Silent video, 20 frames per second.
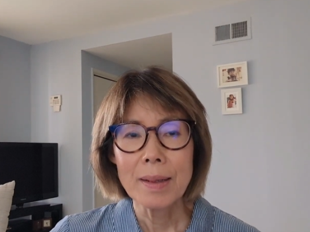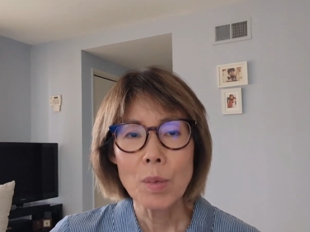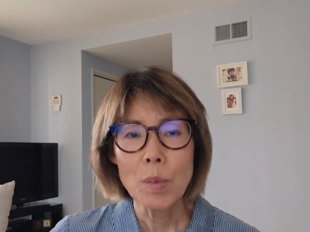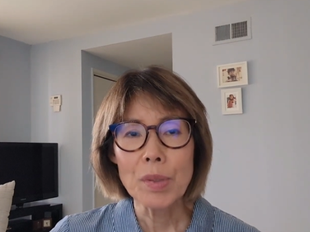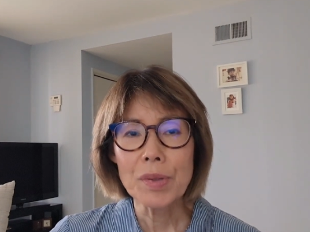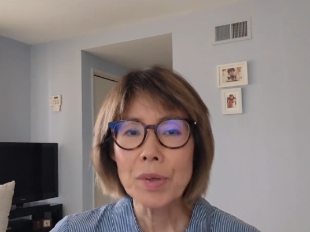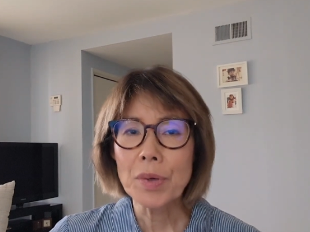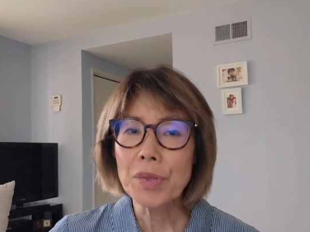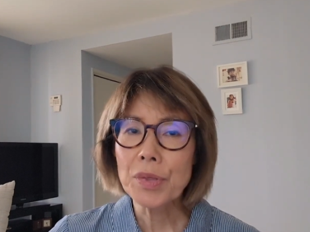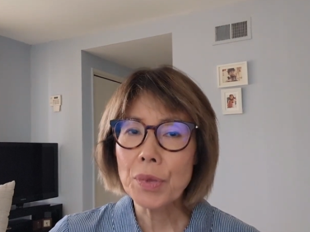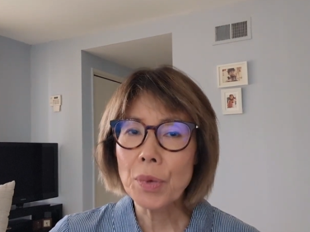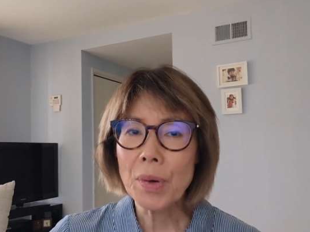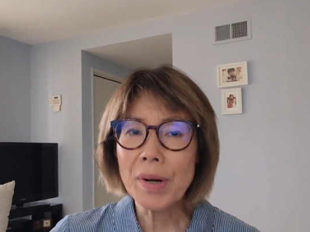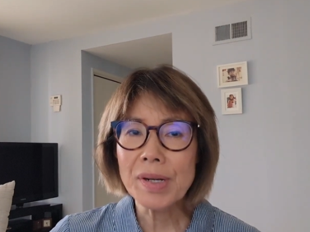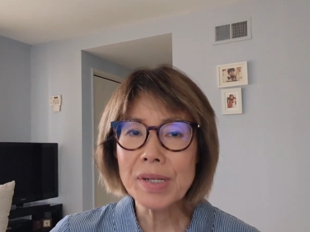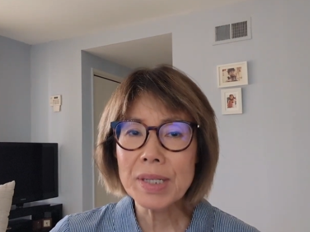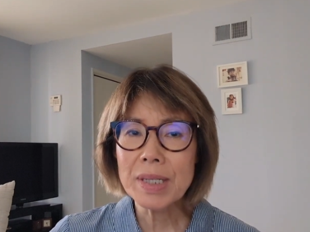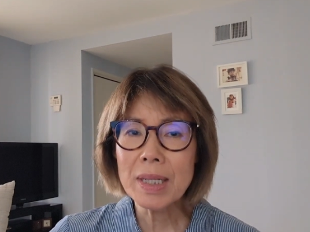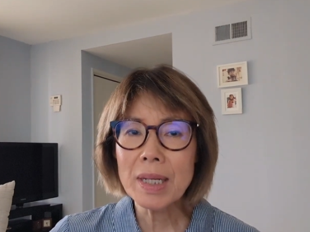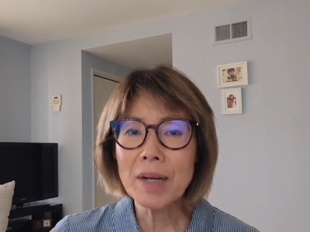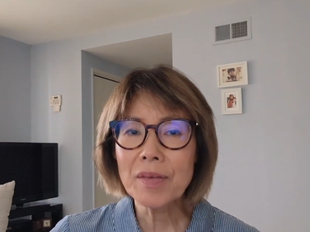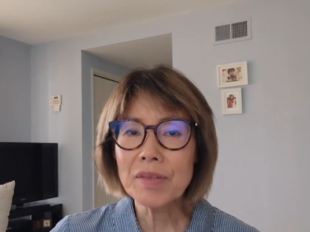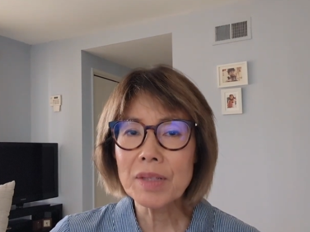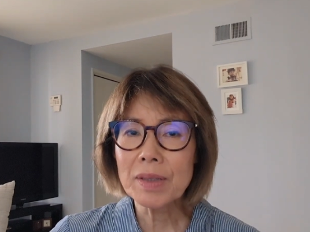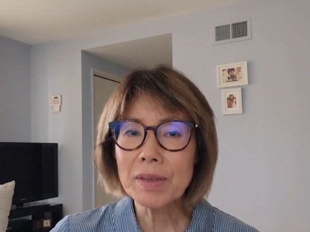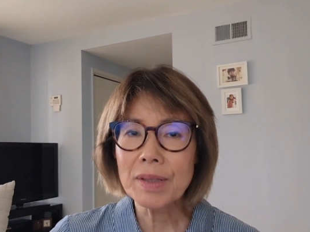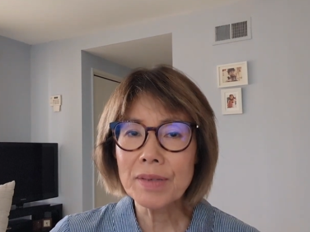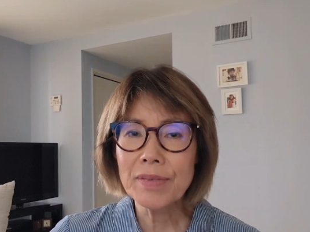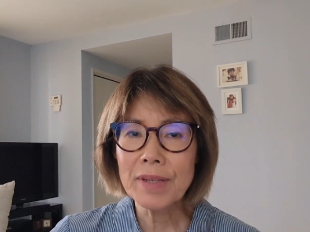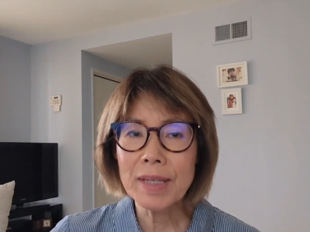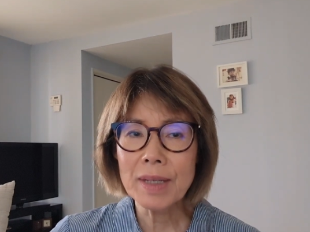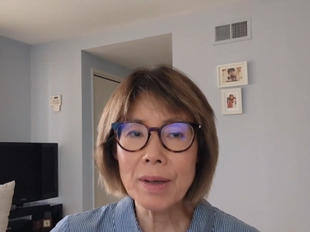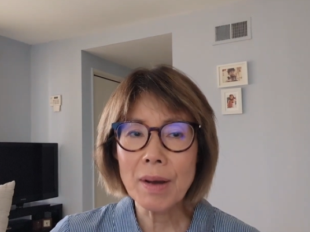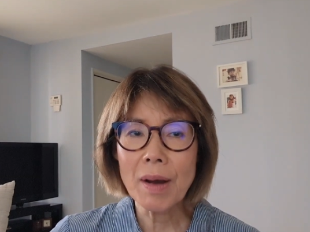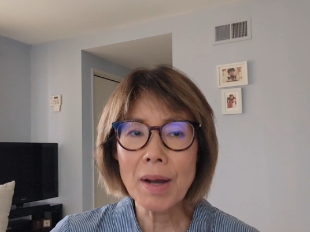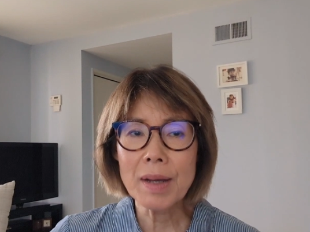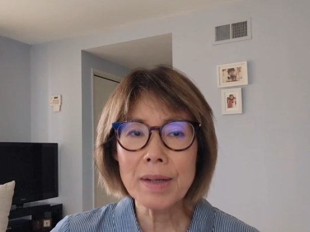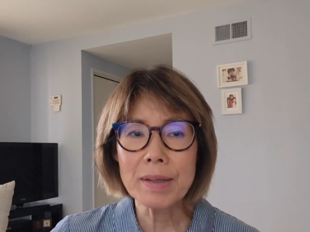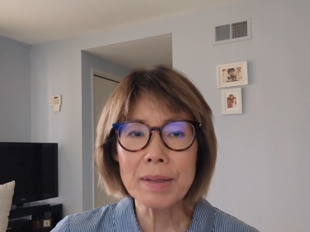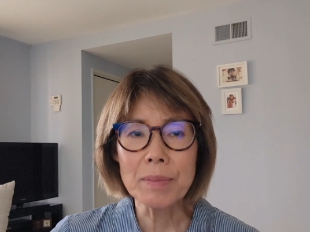With the authority of the living
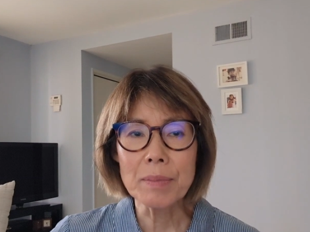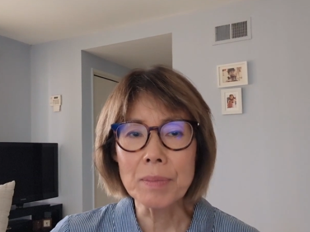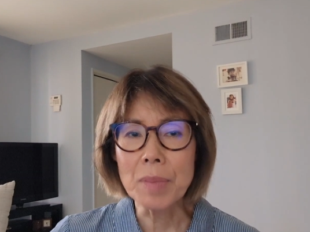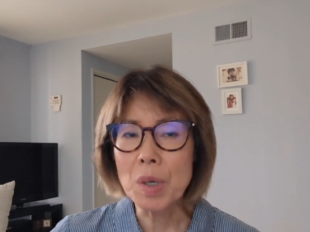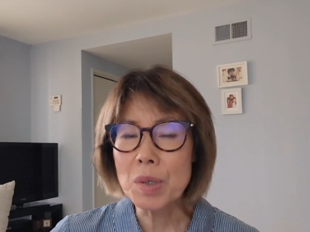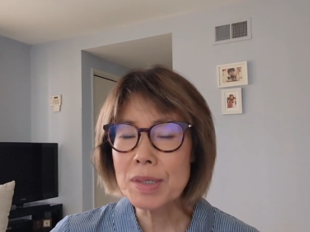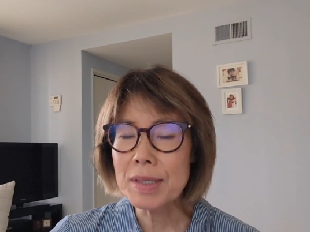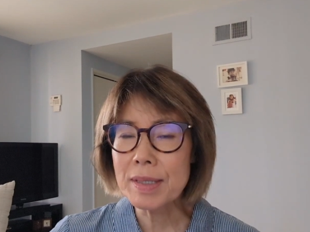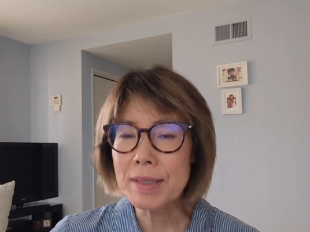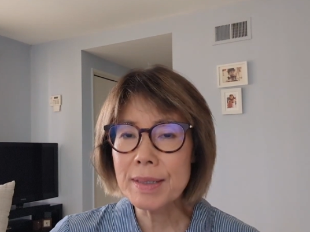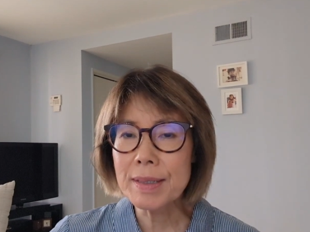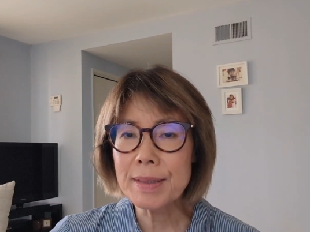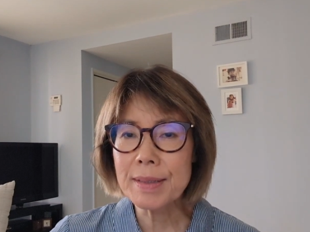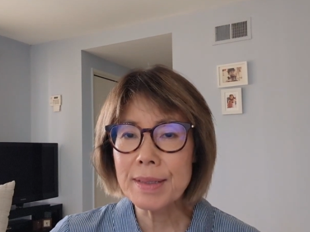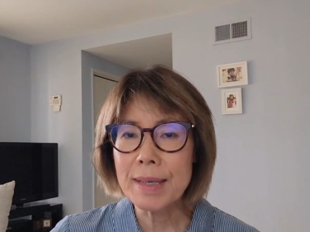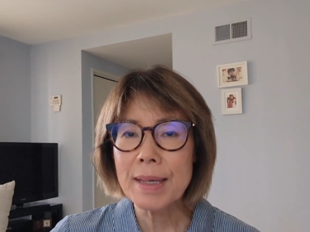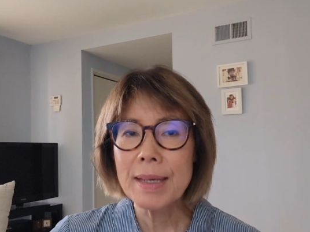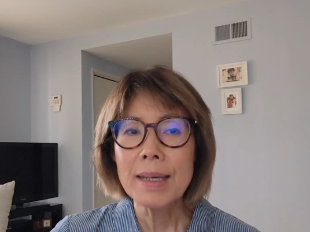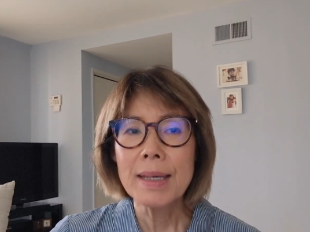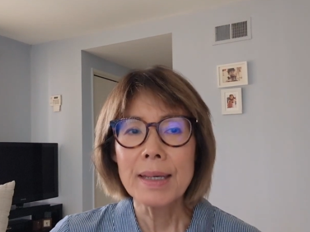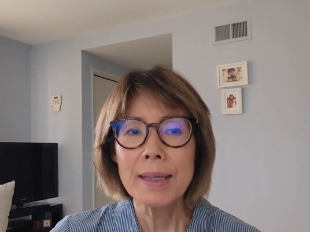God, Moses